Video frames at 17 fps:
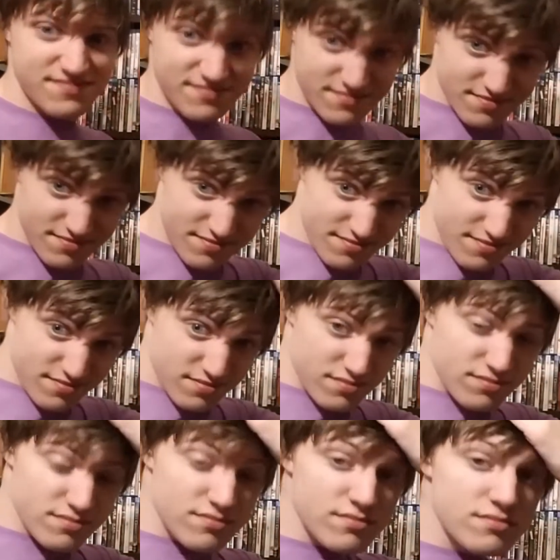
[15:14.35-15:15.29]

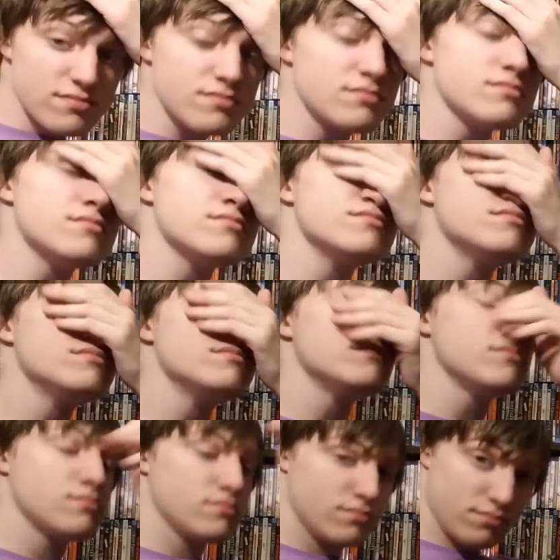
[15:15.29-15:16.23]

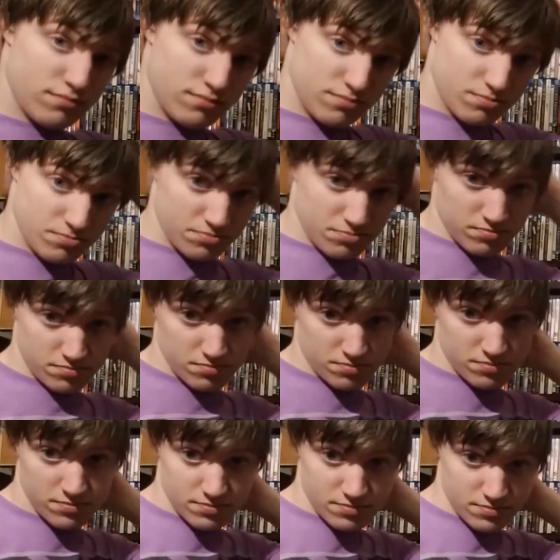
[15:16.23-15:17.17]

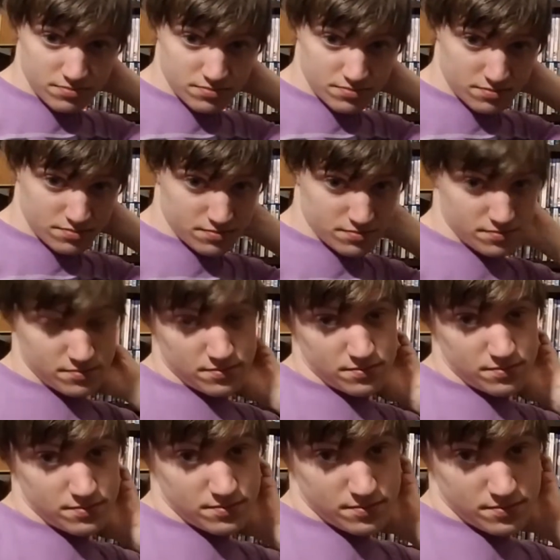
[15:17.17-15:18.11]

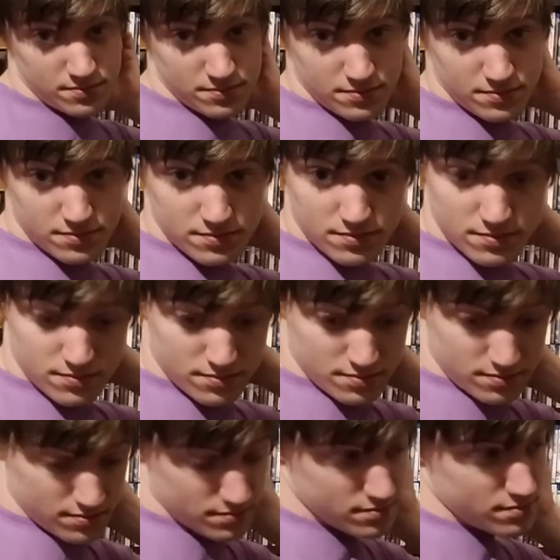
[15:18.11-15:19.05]

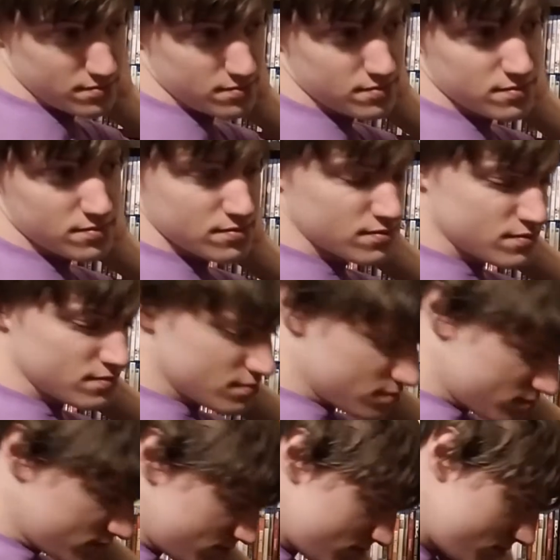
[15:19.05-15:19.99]

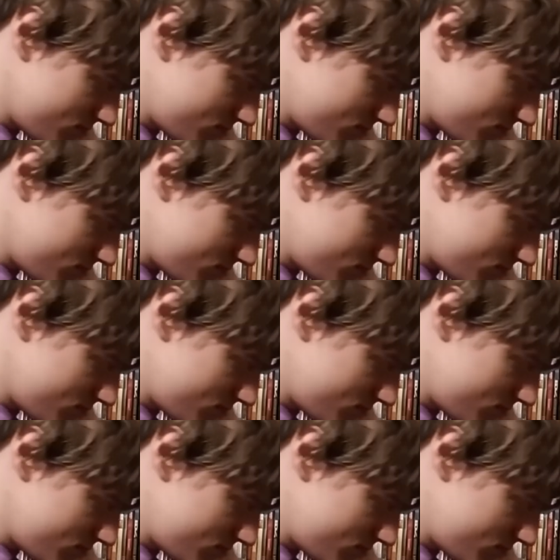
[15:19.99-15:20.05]
(silent)